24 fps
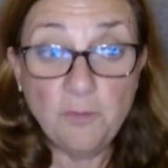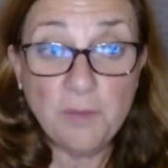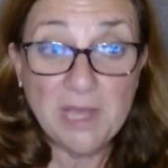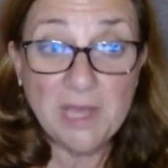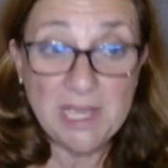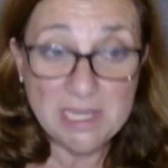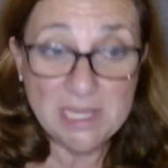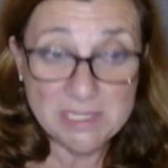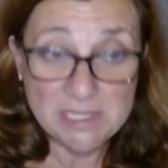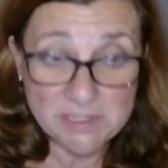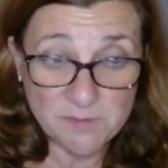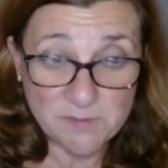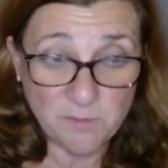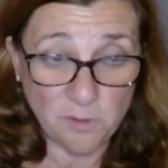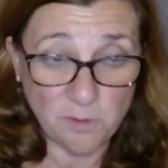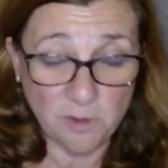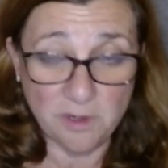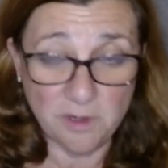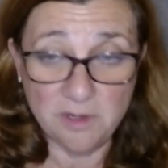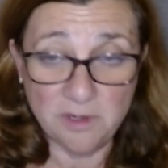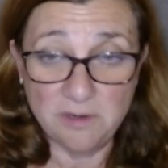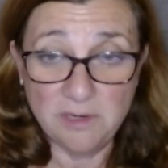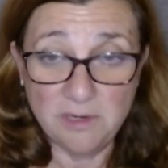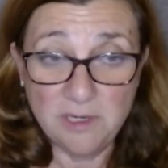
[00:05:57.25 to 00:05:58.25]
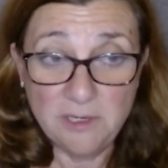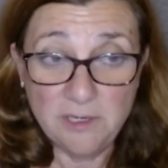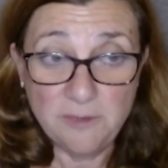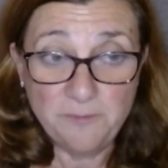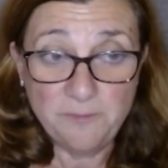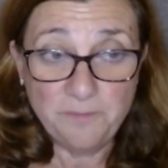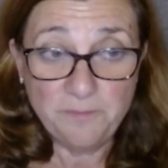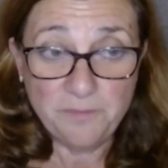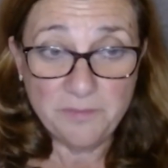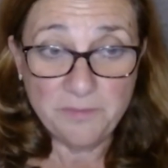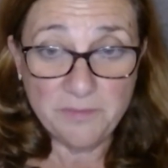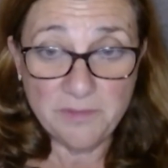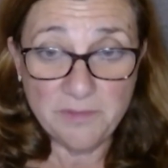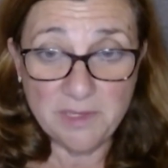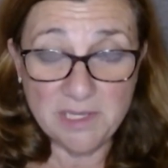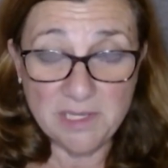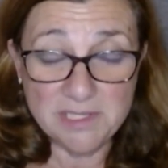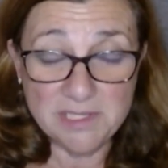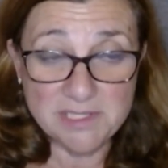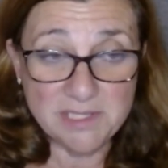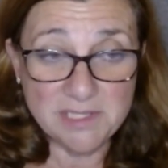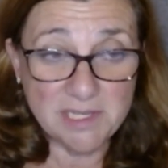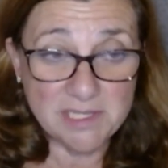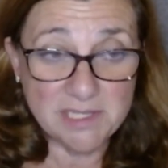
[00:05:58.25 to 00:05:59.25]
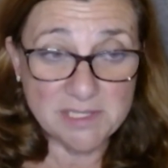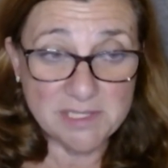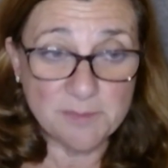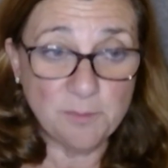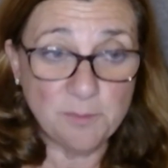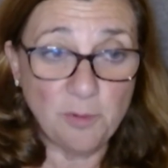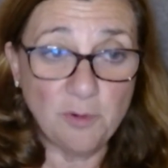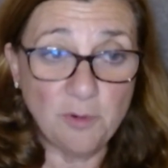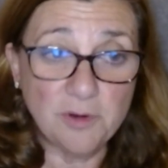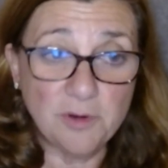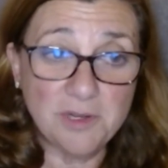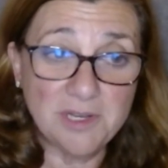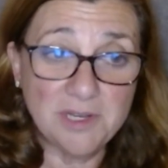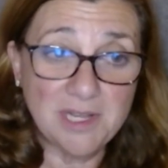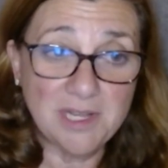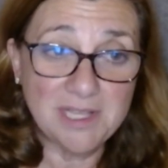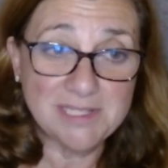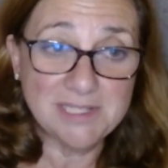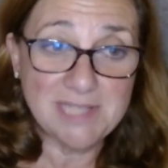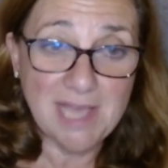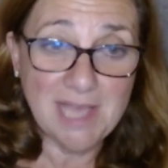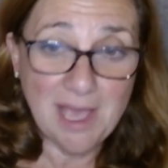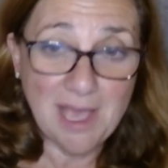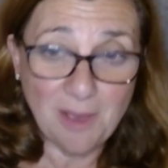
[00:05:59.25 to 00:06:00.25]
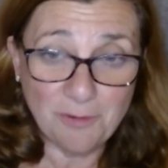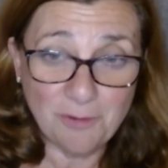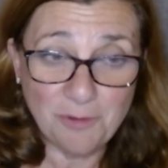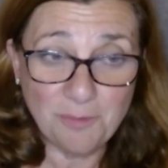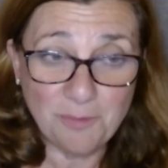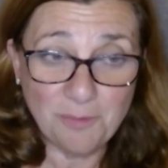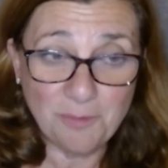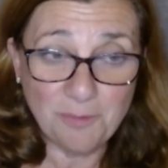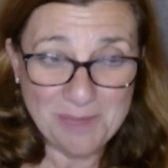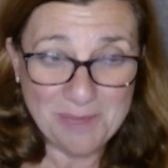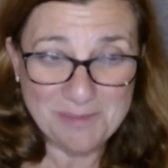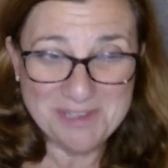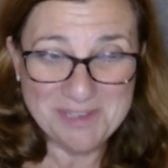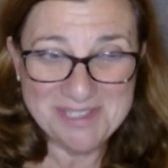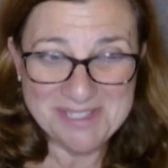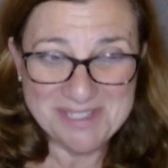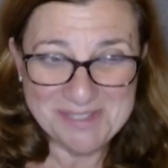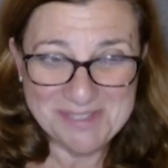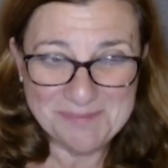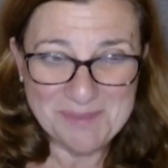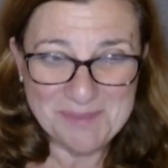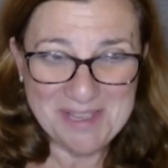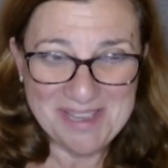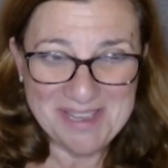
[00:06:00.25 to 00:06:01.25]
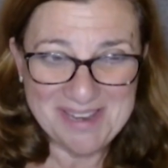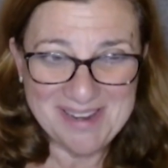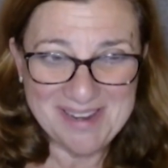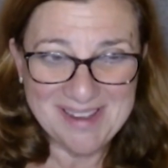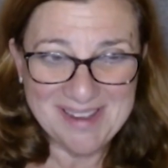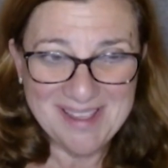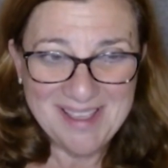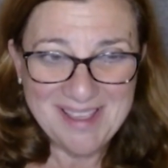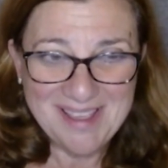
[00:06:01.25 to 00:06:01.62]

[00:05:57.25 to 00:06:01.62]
pays for it isn't as important as how the payment is made.